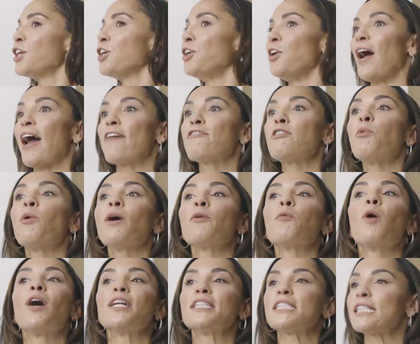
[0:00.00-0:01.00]
You know,
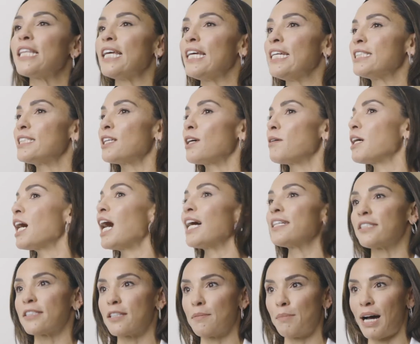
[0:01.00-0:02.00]
everyone wants things
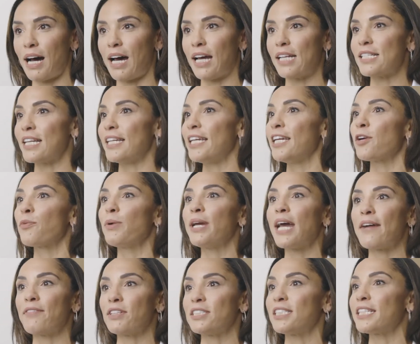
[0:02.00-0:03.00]
customized, and here we have a